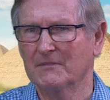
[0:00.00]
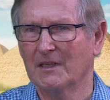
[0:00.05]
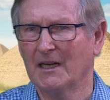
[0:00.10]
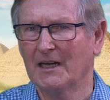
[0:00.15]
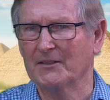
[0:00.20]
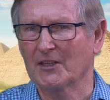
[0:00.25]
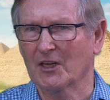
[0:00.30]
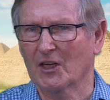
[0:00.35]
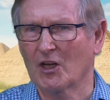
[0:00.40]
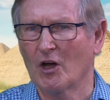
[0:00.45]

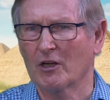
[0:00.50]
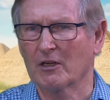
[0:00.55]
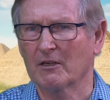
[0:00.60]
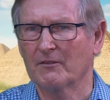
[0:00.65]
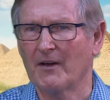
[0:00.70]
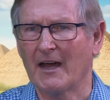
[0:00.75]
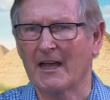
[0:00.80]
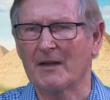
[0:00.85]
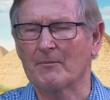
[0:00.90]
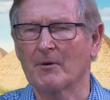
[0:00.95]
and the God
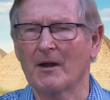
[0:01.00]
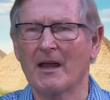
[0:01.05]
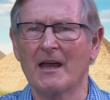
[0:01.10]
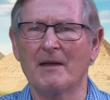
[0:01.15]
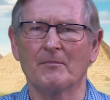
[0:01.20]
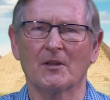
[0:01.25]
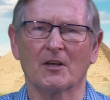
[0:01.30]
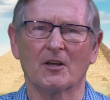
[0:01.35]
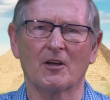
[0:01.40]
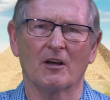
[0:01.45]
of
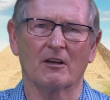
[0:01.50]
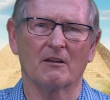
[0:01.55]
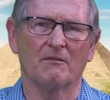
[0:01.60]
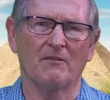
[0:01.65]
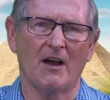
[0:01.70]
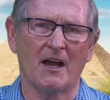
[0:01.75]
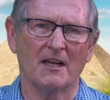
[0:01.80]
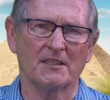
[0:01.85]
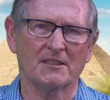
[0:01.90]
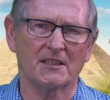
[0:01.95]
Abraham, the God of
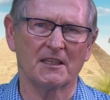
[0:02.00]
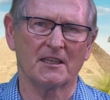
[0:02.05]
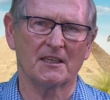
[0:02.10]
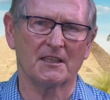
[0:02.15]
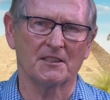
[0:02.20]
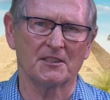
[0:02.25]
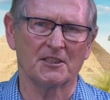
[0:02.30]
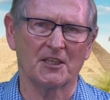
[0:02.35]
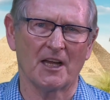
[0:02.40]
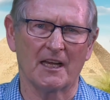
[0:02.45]
Isaac
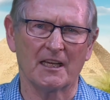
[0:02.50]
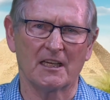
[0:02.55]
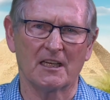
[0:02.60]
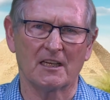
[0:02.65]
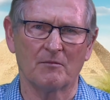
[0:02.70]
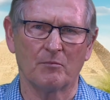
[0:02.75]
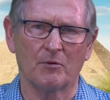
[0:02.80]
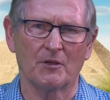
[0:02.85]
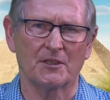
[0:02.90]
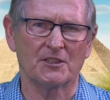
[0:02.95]
and
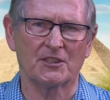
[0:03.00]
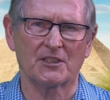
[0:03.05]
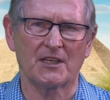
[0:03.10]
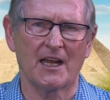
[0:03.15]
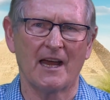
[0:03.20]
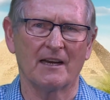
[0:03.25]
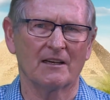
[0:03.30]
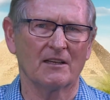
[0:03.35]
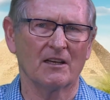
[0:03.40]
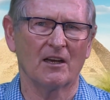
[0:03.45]
Jacob would
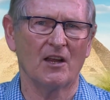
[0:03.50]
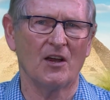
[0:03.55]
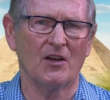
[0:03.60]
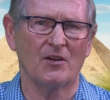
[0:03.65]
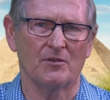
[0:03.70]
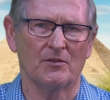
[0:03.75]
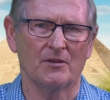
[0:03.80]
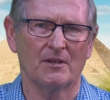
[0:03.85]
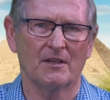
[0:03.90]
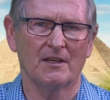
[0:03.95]
stand
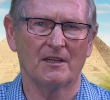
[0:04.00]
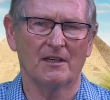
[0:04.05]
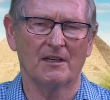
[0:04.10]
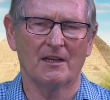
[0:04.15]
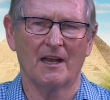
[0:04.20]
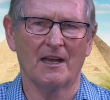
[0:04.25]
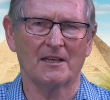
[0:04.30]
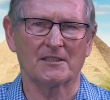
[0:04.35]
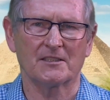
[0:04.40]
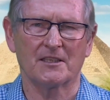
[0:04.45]
alone
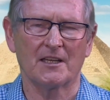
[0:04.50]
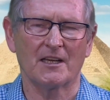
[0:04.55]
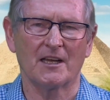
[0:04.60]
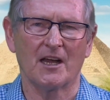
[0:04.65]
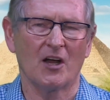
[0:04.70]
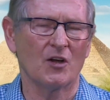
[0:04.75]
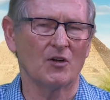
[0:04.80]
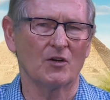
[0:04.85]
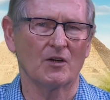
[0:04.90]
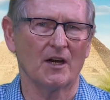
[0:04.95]
as the
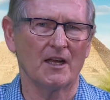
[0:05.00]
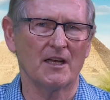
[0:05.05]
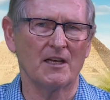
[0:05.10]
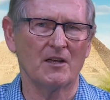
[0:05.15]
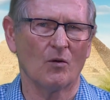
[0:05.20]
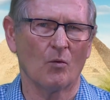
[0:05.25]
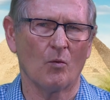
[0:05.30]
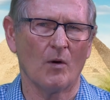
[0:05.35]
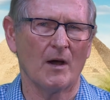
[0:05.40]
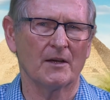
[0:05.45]
only
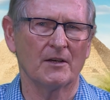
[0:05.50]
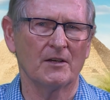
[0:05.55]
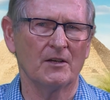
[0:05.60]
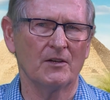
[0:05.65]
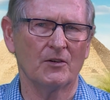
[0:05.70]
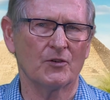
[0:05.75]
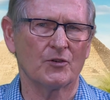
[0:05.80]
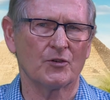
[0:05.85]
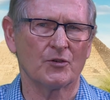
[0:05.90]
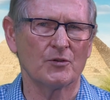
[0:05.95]
one
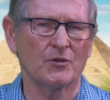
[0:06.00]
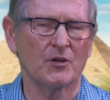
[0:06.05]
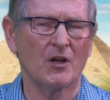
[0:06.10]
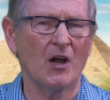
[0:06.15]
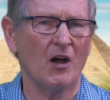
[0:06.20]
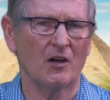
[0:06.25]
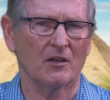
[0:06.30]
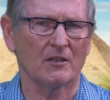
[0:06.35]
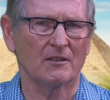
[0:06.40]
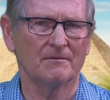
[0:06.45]
true
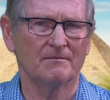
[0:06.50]
God.